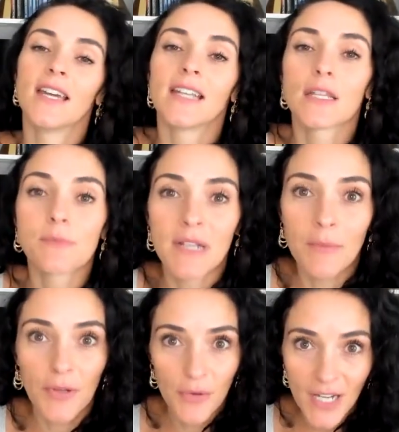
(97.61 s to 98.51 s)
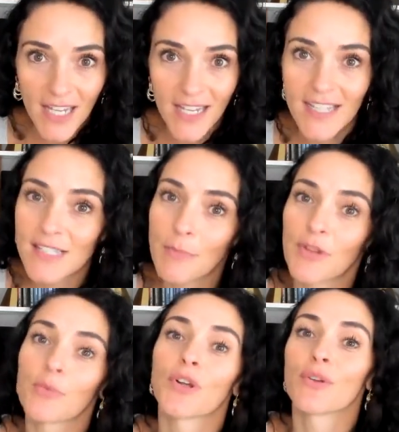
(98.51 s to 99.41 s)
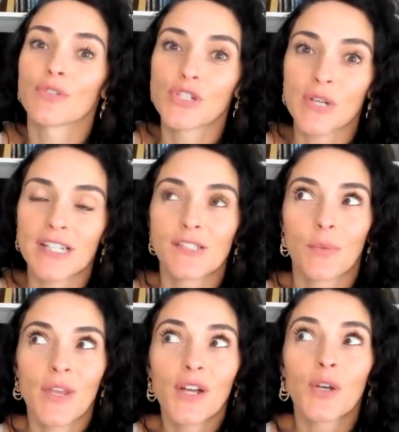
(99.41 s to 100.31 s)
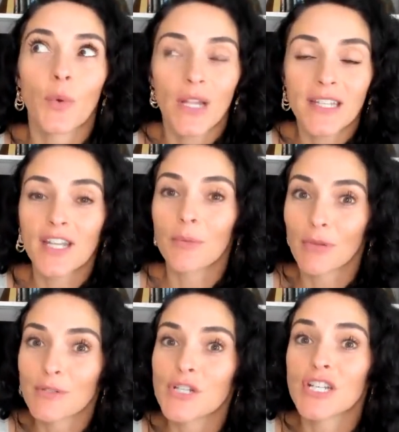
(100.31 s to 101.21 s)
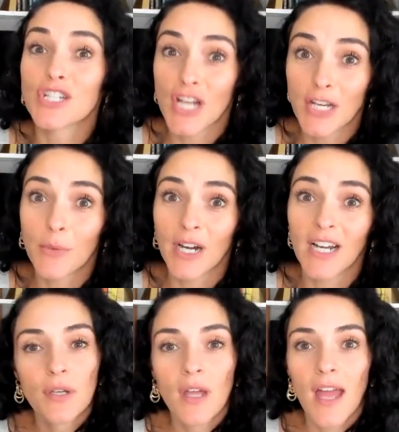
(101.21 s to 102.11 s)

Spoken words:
Announcement number 3 is the Birth Worker Retreat. So we are quickly approaching January.